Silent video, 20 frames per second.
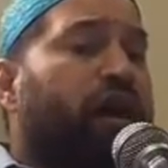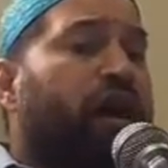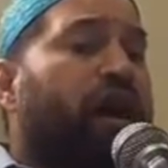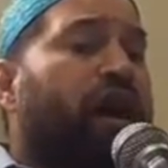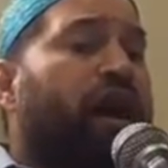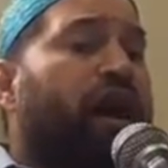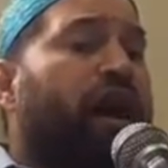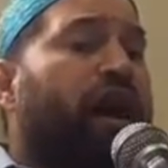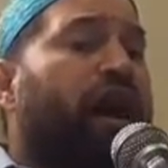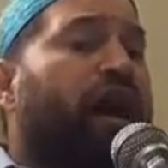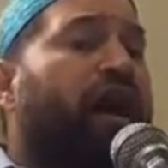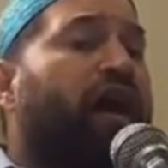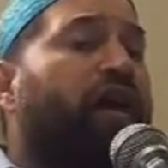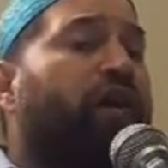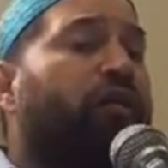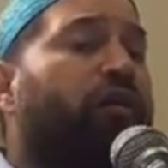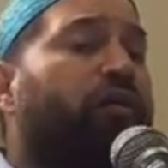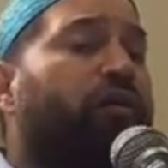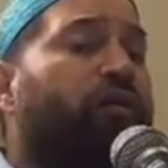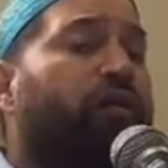
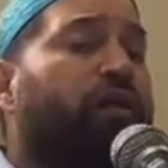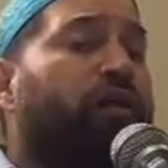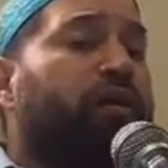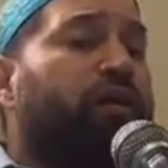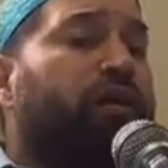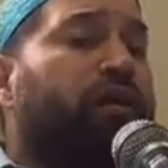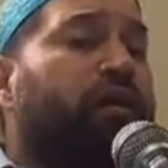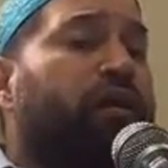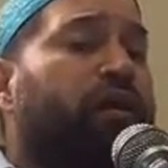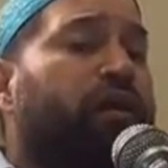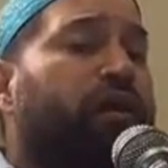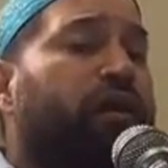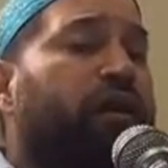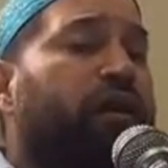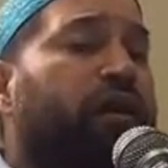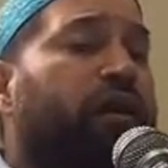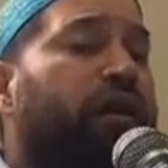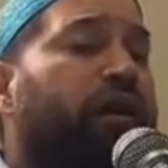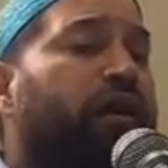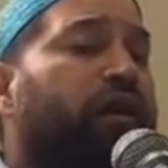How
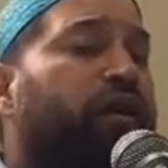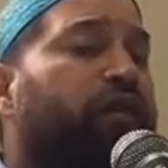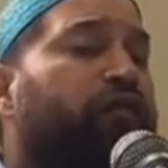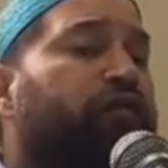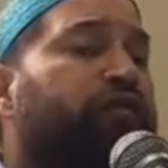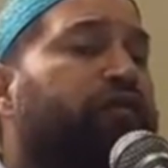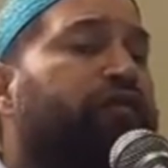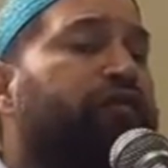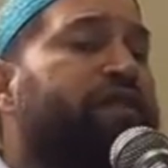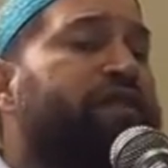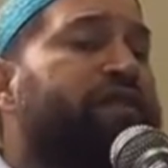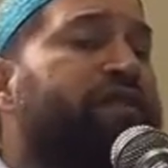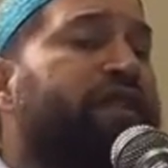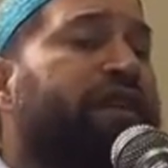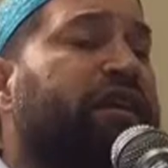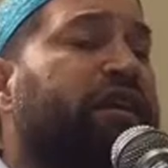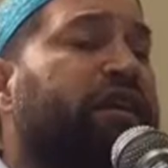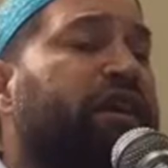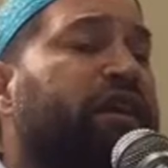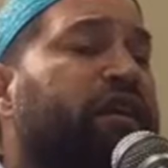
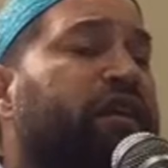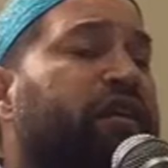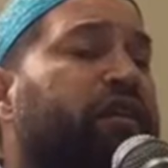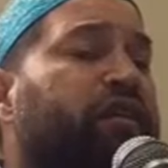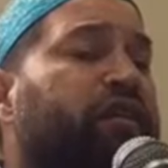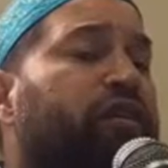physically